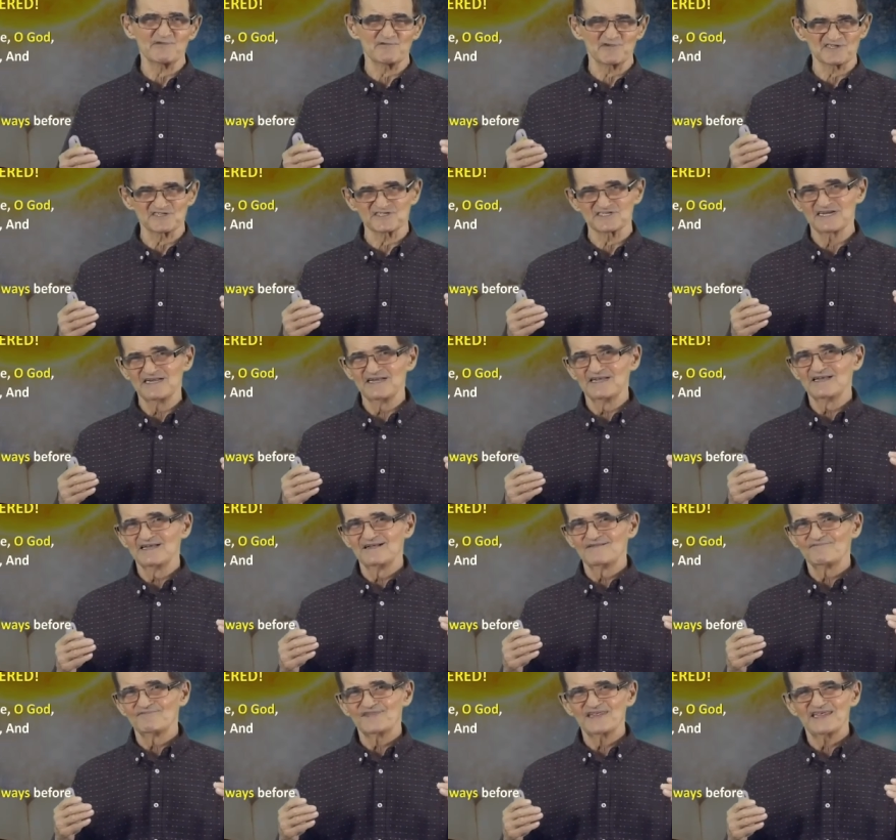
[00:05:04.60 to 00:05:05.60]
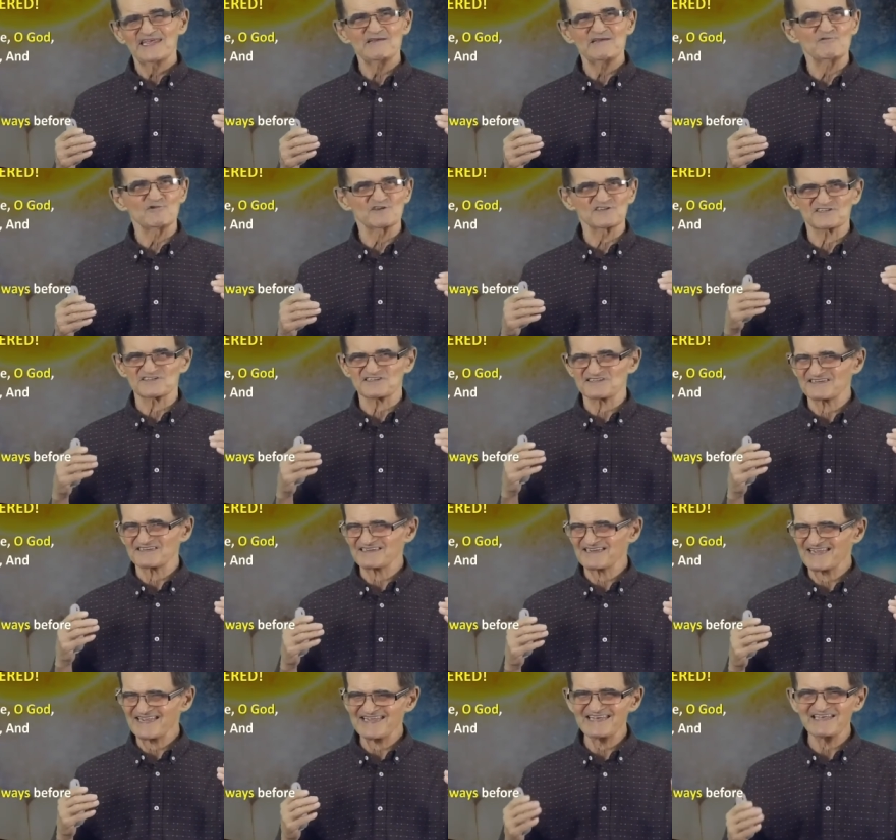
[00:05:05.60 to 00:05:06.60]
he was, he was
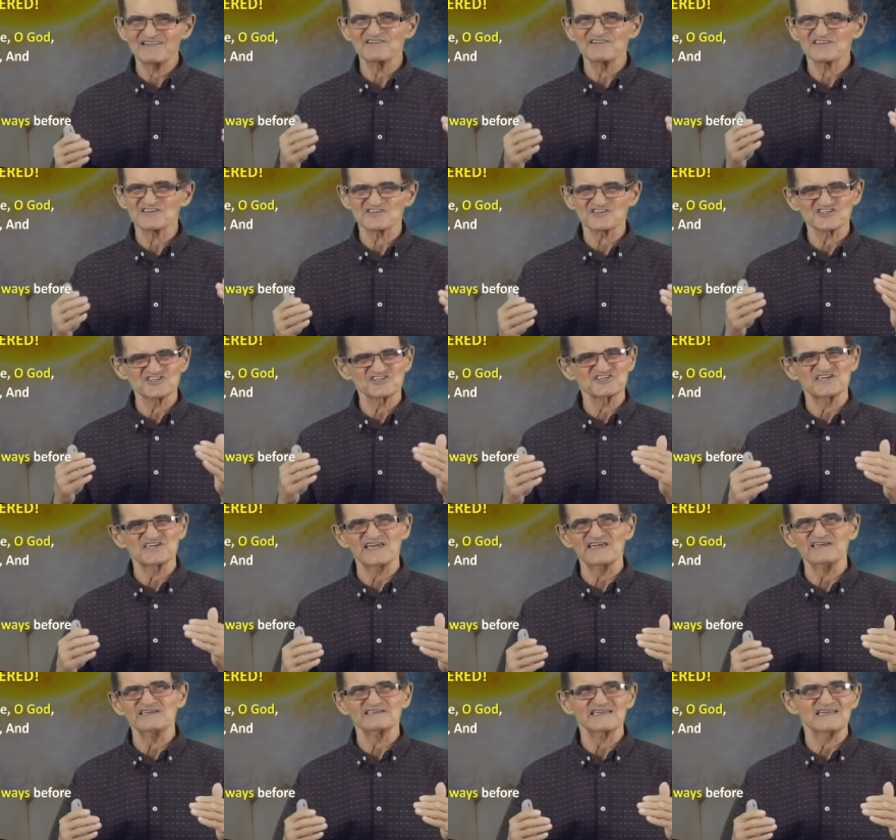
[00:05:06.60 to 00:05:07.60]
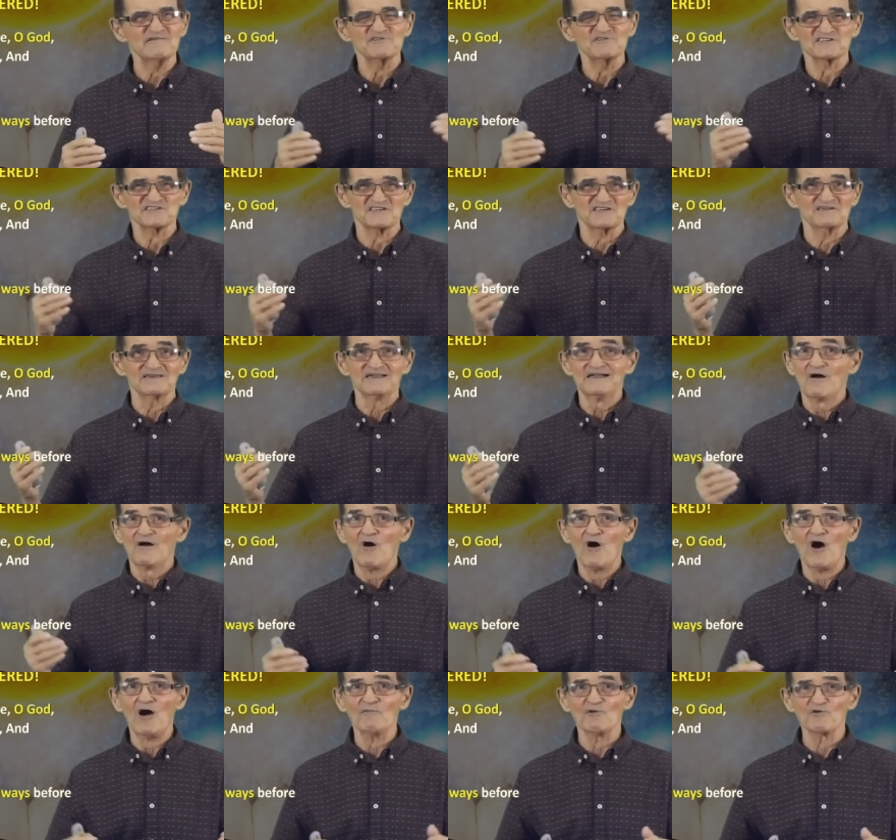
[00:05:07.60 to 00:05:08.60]
in this state? He was in,
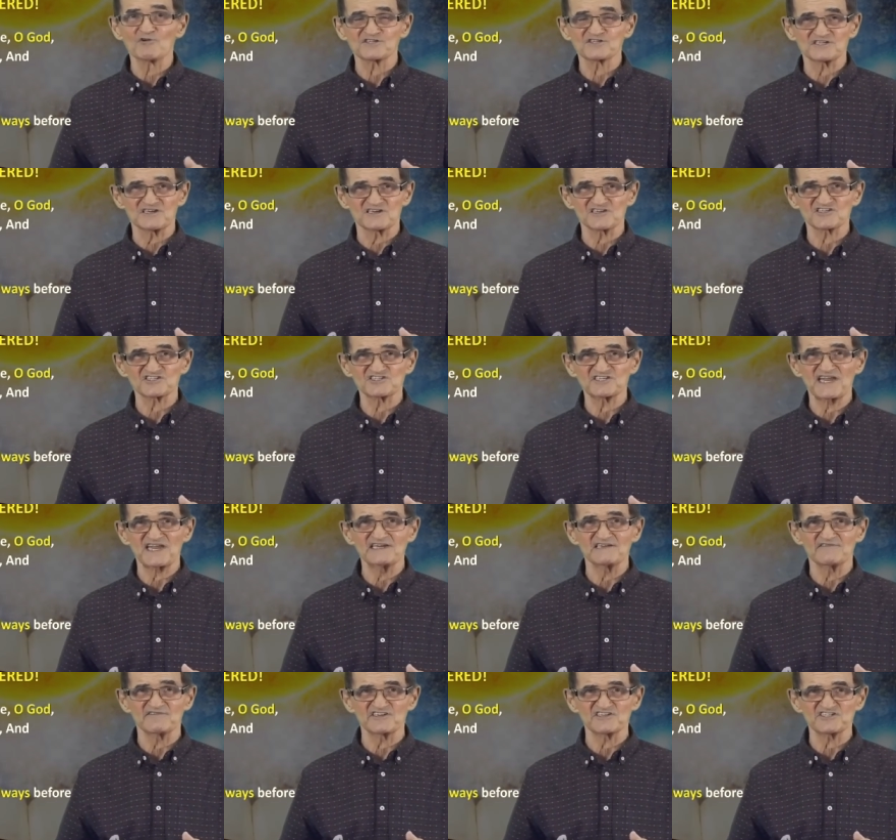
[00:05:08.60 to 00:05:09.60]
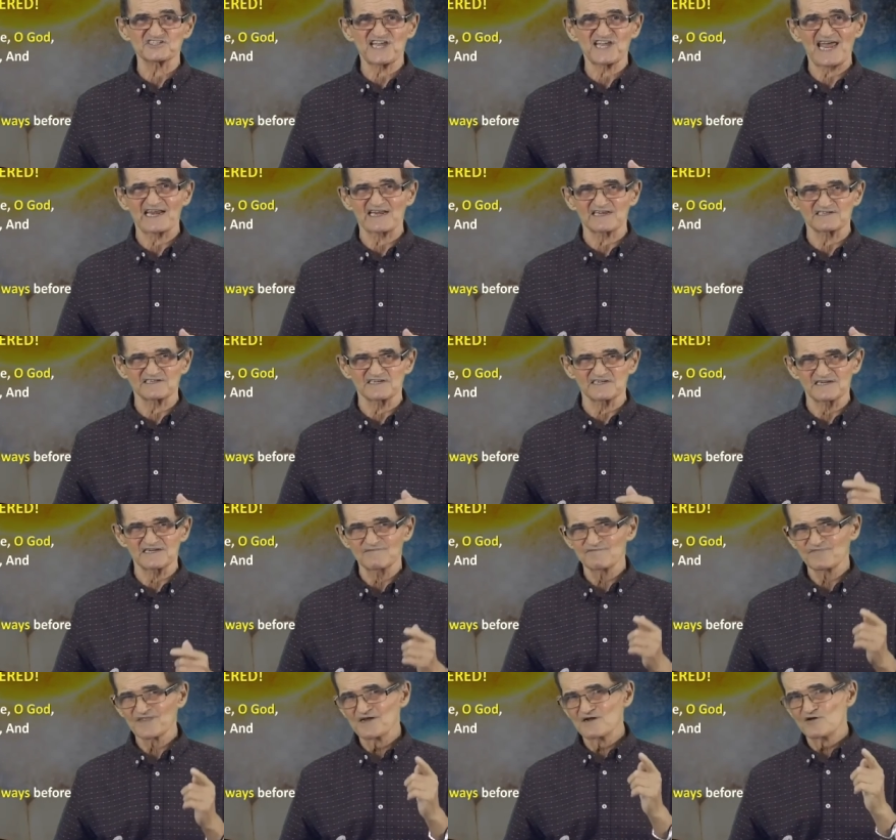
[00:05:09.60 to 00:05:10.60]
almost in a state of insanity.
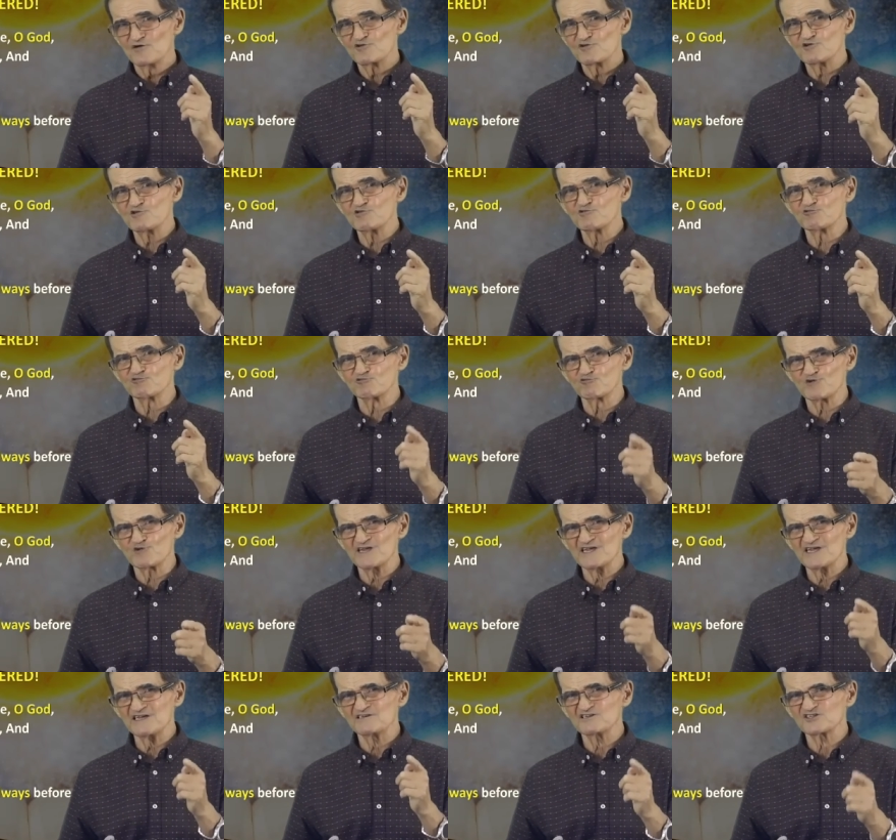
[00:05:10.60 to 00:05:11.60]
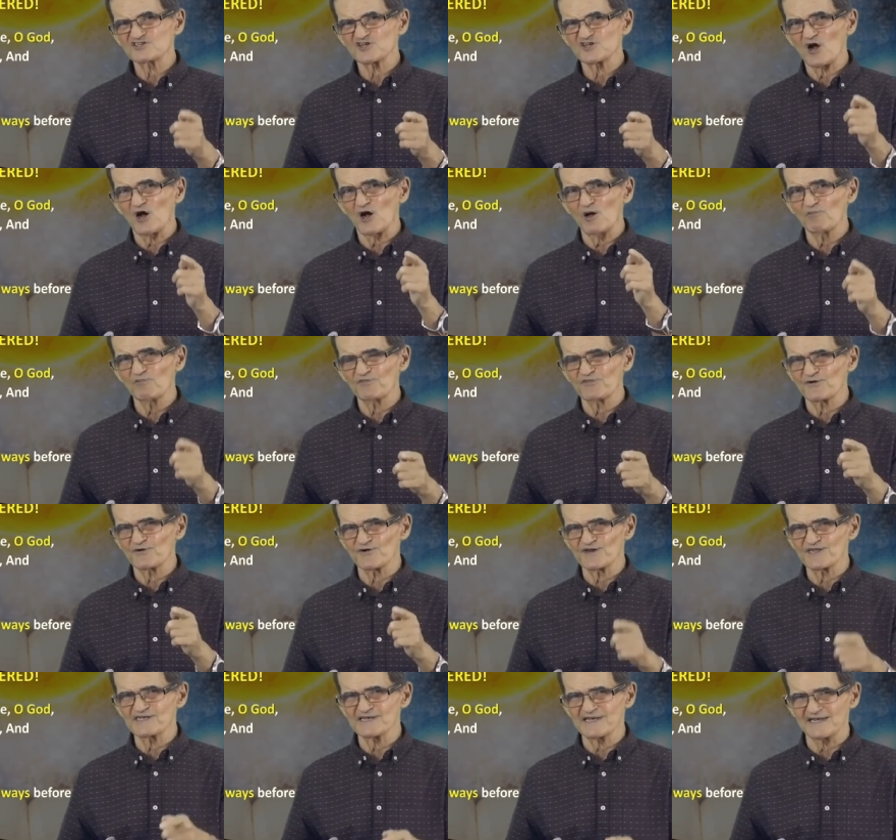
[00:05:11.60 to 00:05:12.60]
You read Psalm
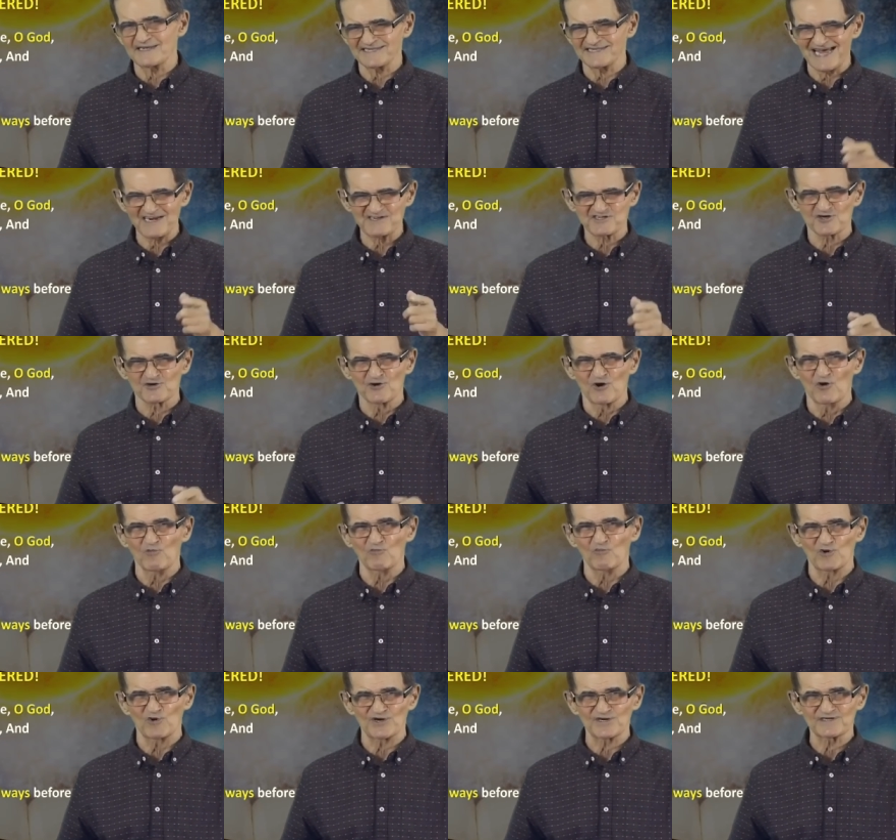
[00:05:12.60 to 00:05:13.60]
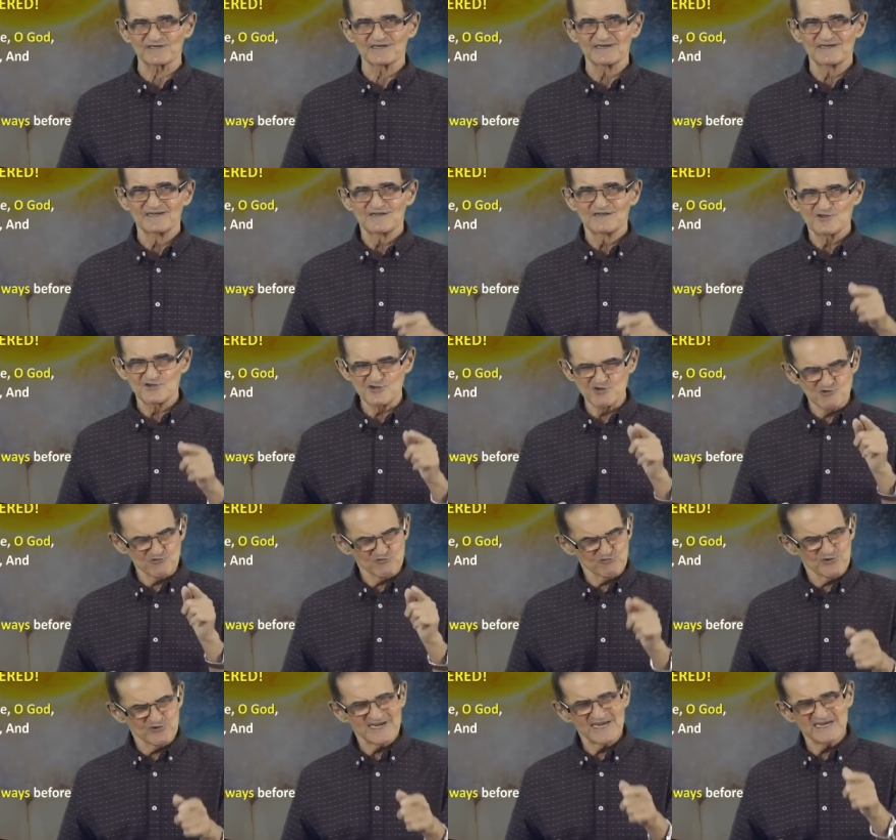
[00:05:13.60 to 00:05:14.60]
38, that's your homework. You
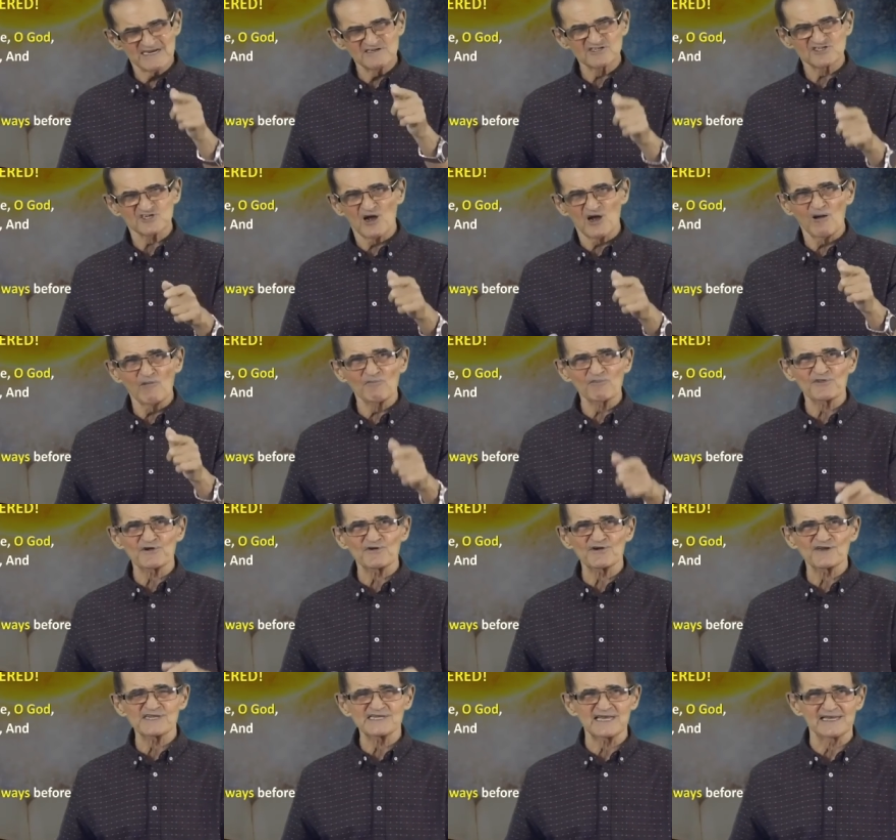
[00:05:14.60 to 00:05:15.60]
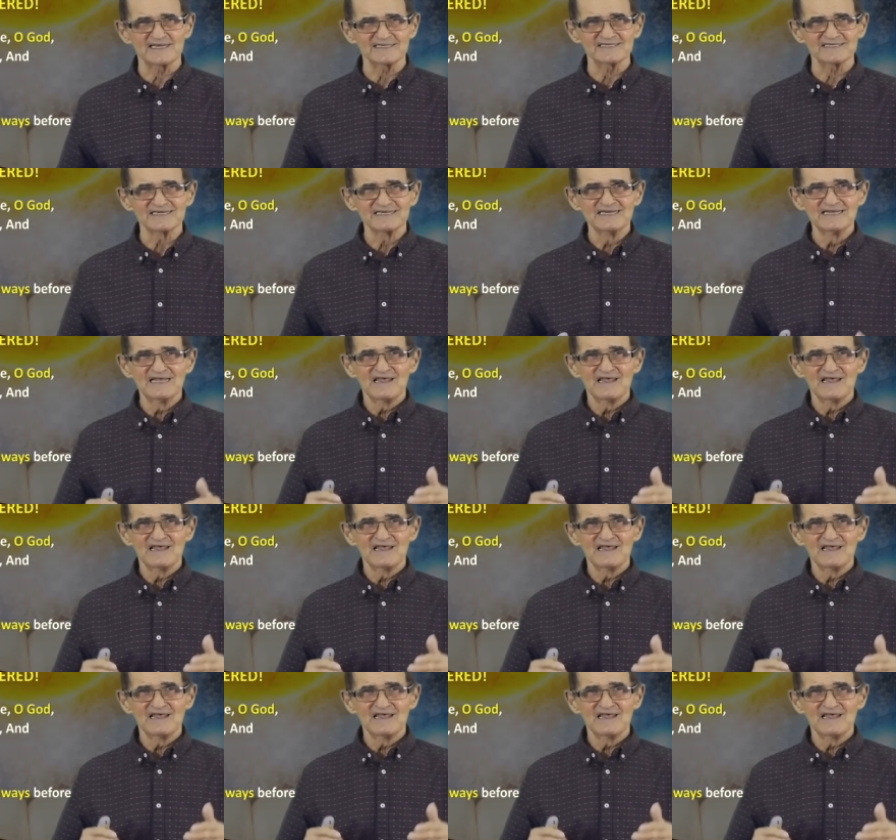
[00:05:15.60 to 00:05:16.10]
read Psalm 38